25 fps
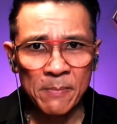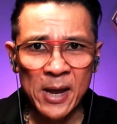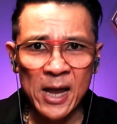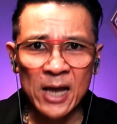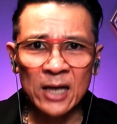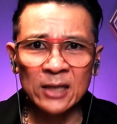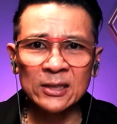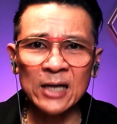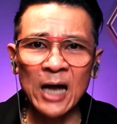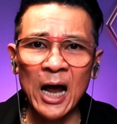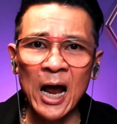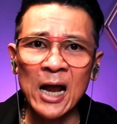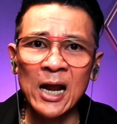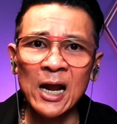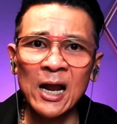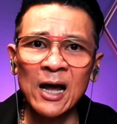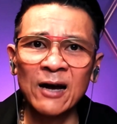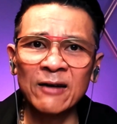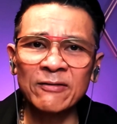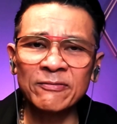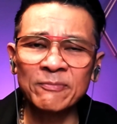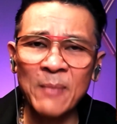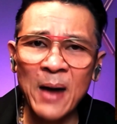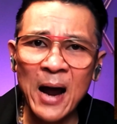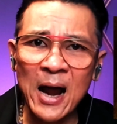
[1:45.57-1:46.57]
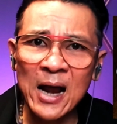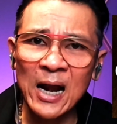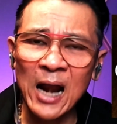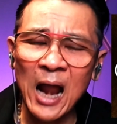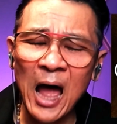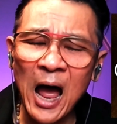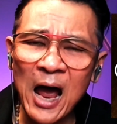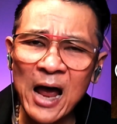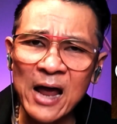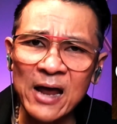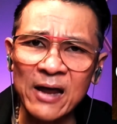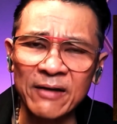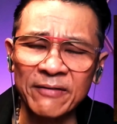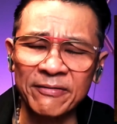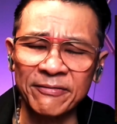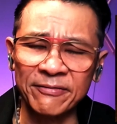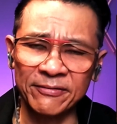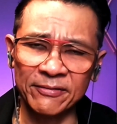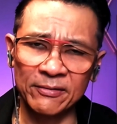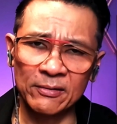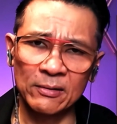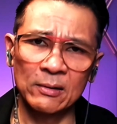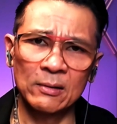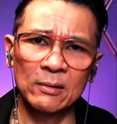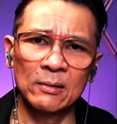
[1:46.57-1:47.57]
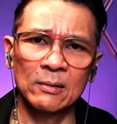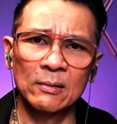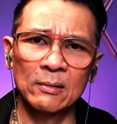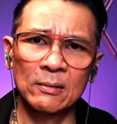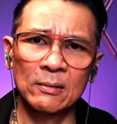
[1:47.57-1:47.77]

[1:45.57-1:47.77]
means I love my life.